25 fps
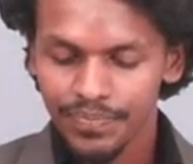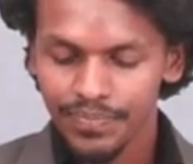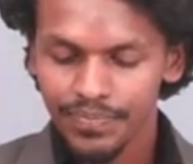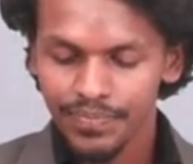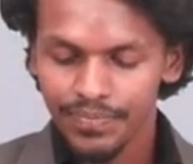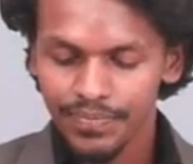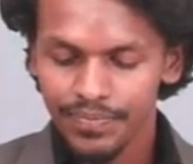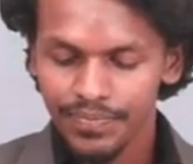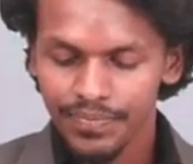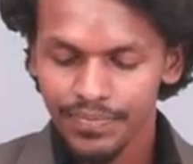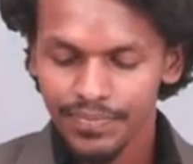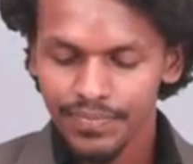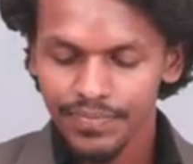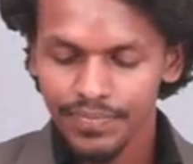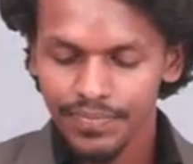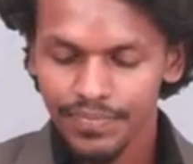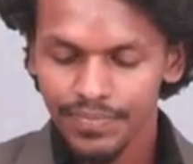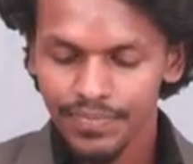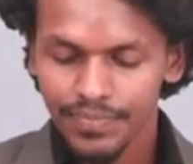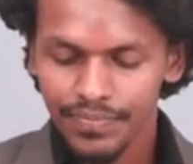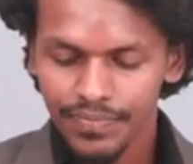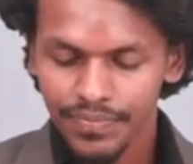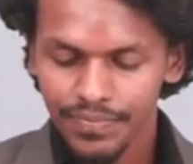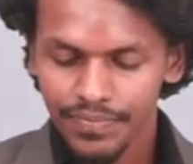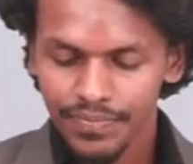
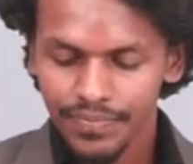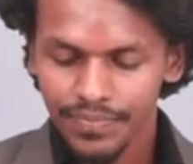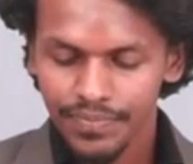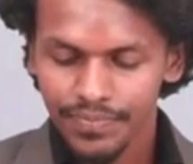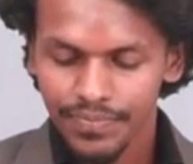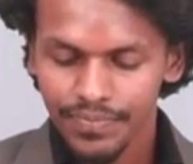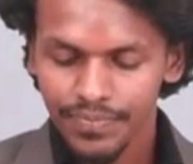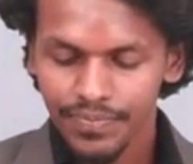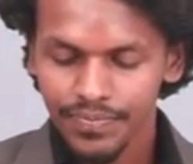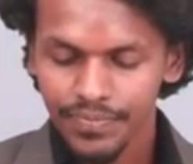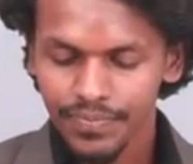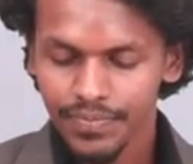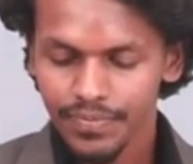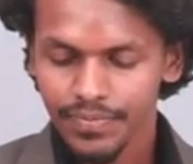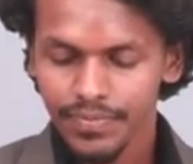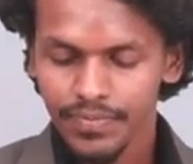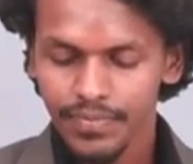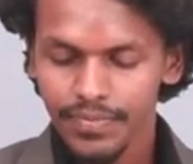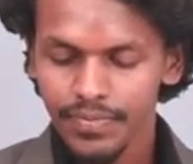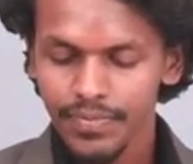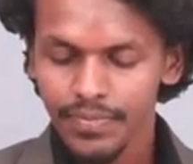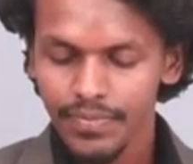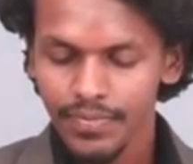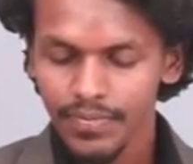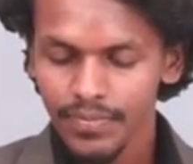
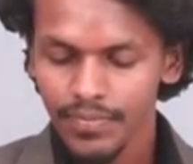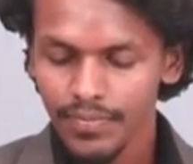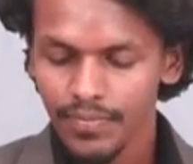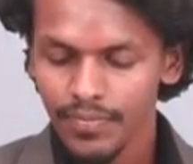Nobody speaks.